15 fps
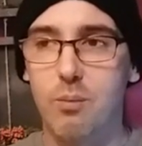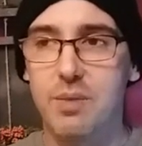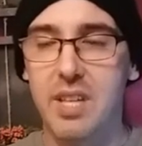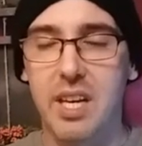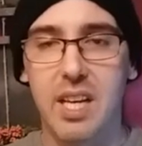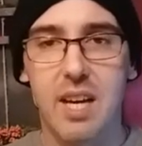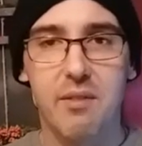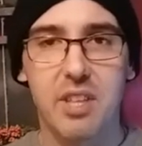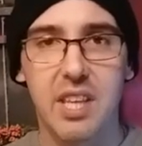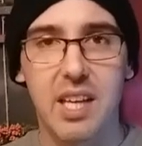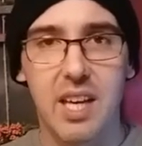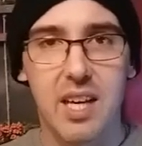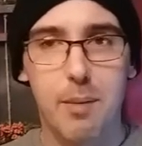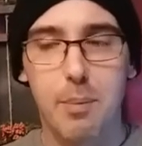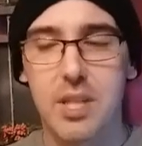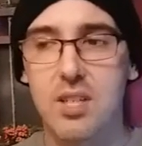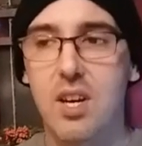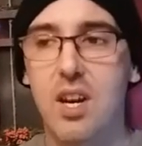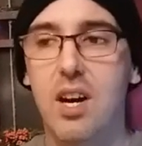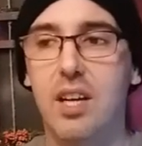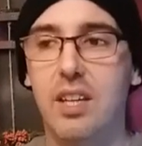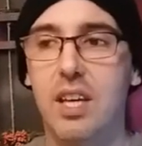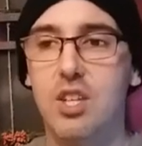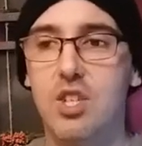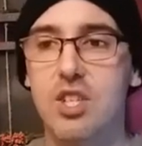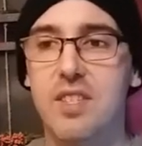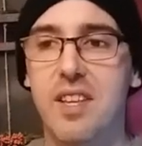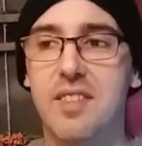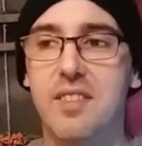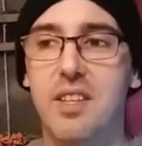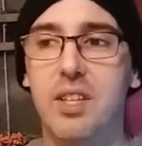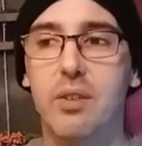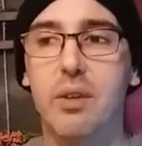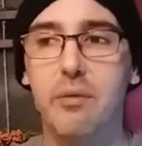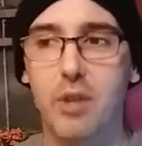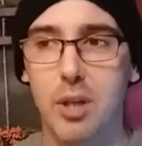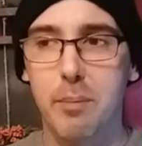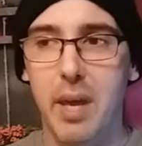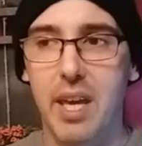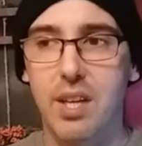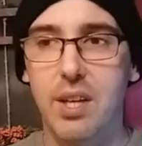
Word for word: setting everything up and talking, she says the delivery man,